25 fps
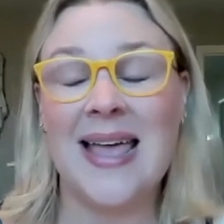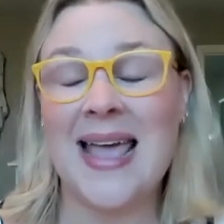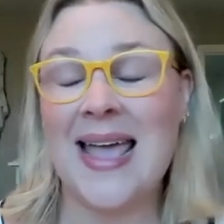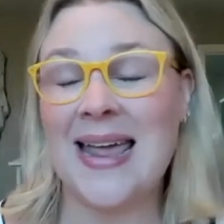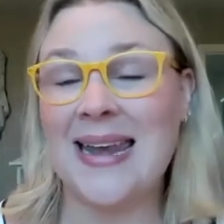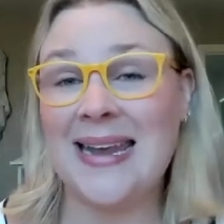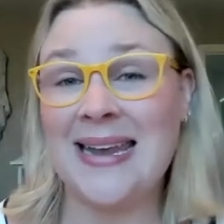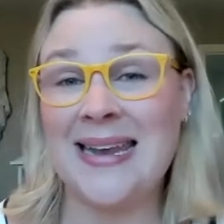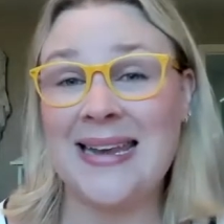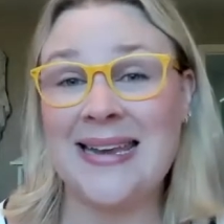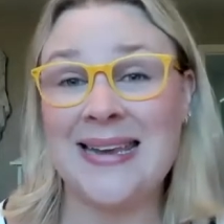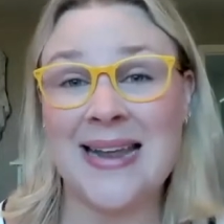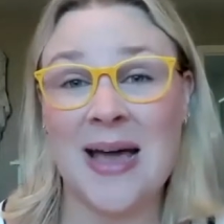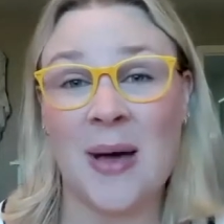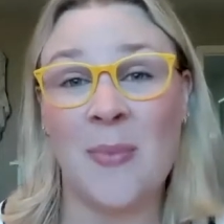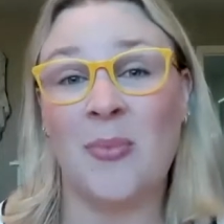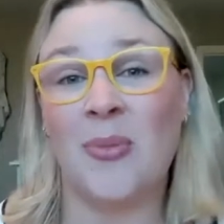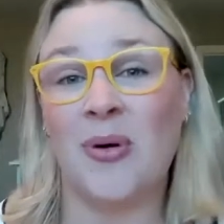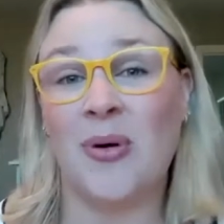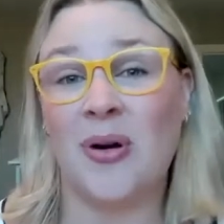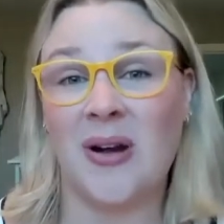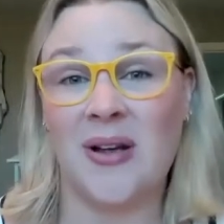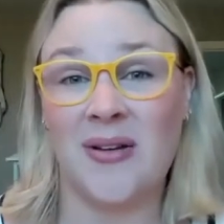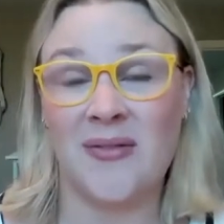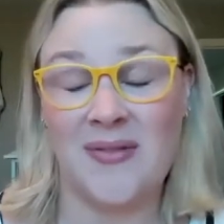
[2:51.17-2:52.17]
any
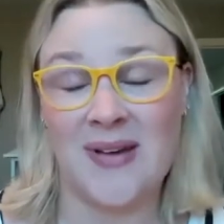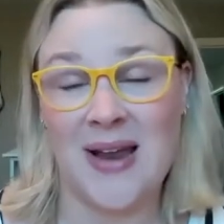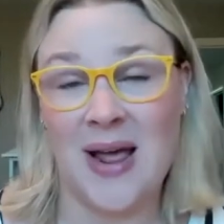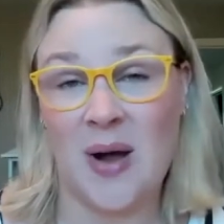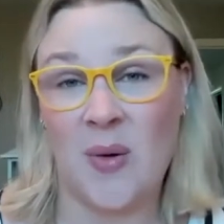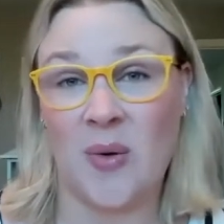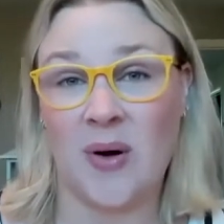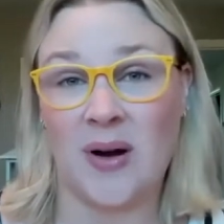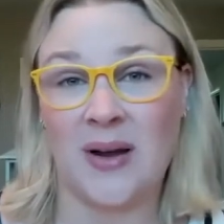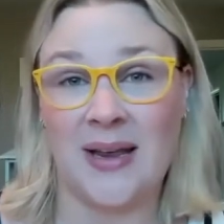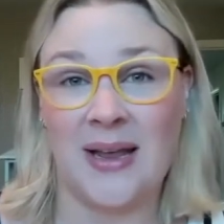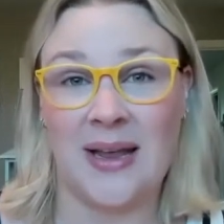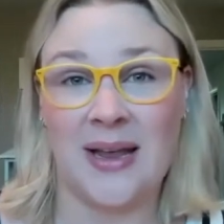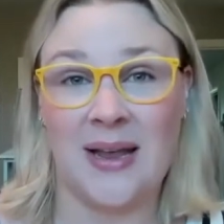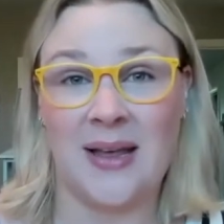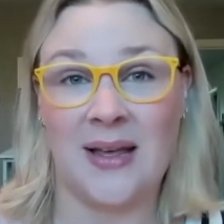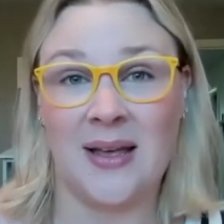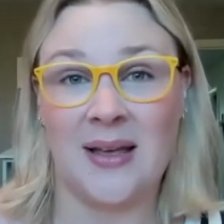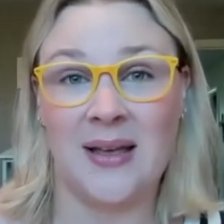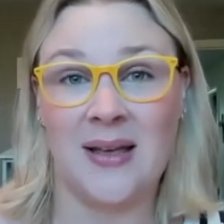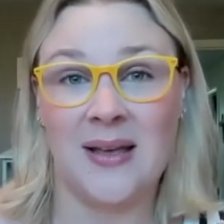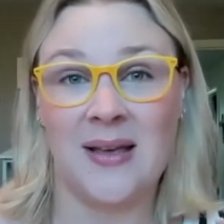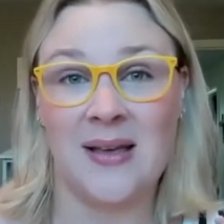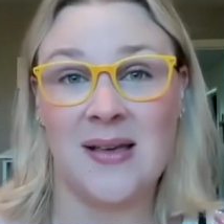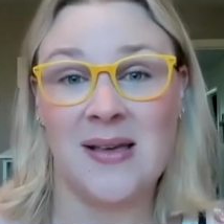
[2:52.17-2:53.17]
number of
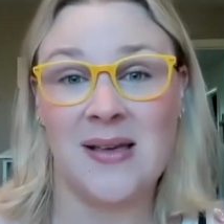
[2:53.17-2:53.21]
networking